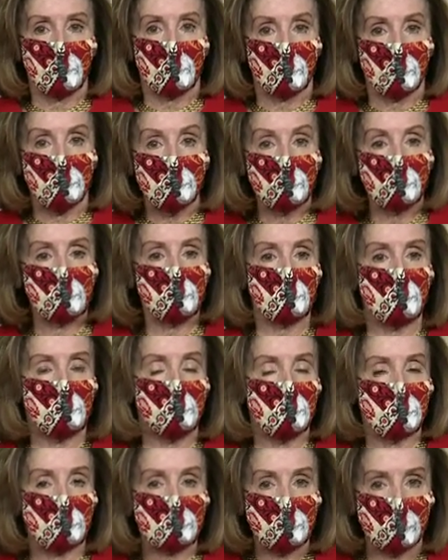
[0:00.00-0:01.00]
committed
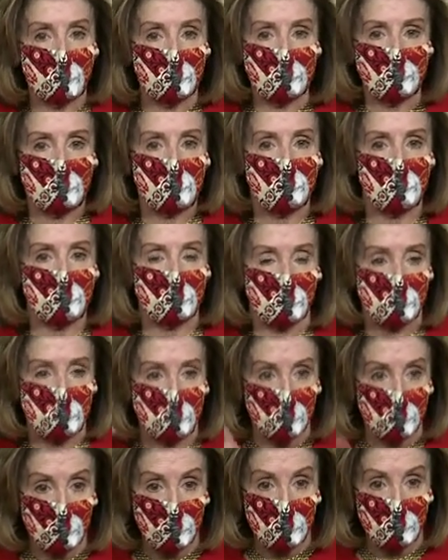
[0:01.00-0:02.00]
to a scientific
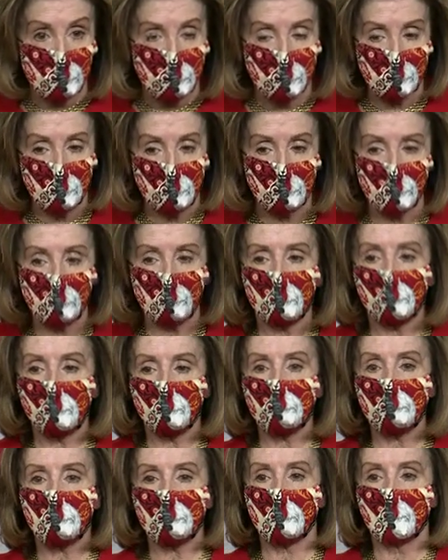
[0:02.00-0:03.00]
solution for
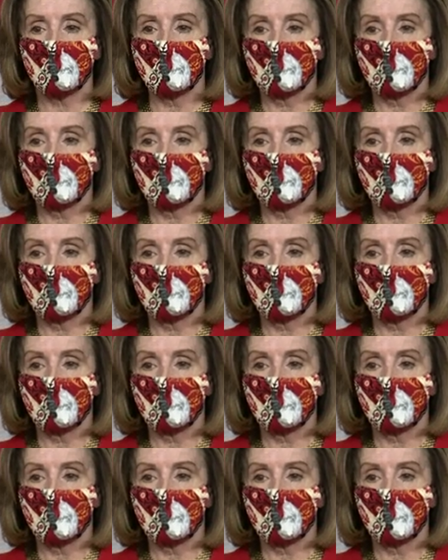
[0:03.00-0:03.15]
this,